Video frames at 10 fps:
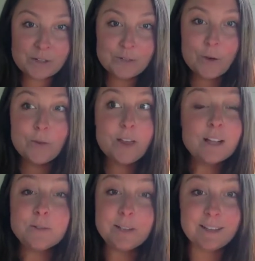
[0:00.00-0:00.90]
So
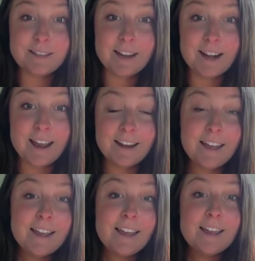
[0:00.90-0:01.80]
that's really exciting.
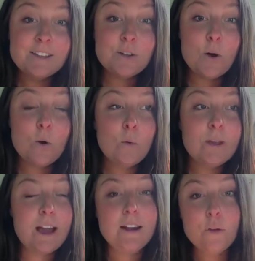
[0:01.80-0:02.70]
So we
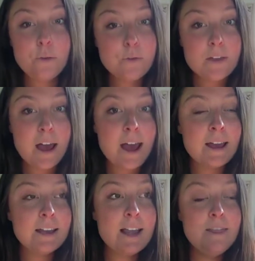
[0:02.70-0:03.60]
kind of go through
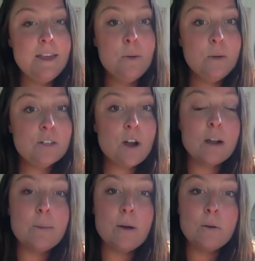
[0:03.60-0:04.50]
that, and then we
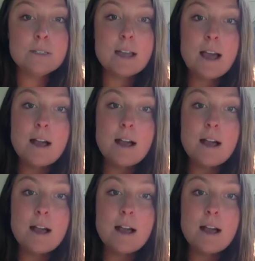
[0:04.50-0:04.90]
talk about